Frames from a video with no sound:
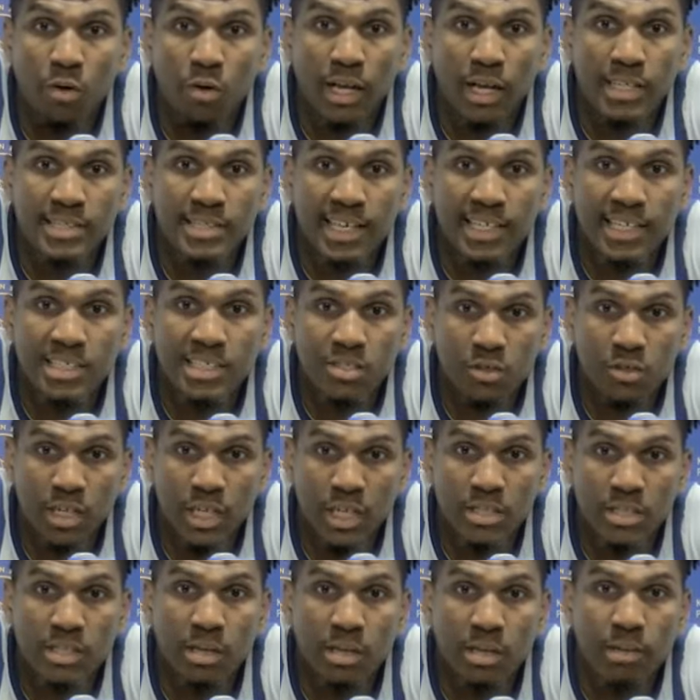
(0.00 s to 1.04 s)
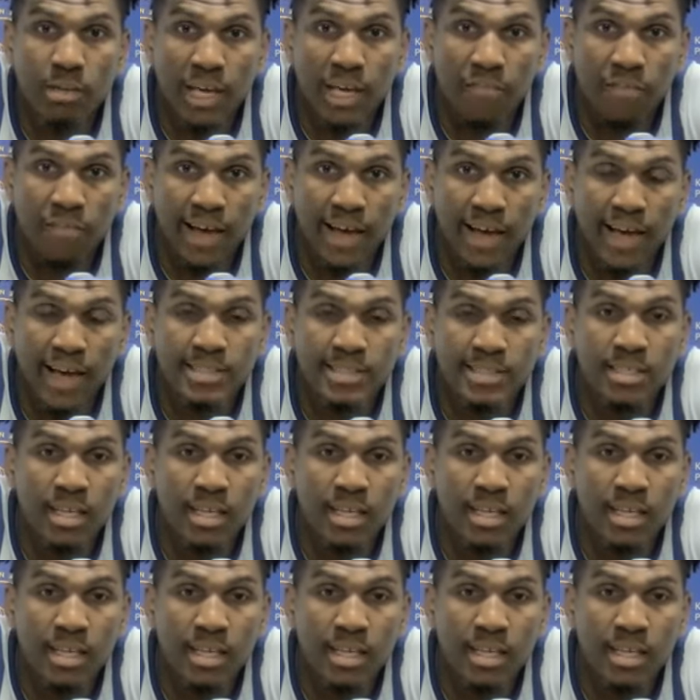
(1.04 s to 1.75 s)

we had to set screens, we had to play fast.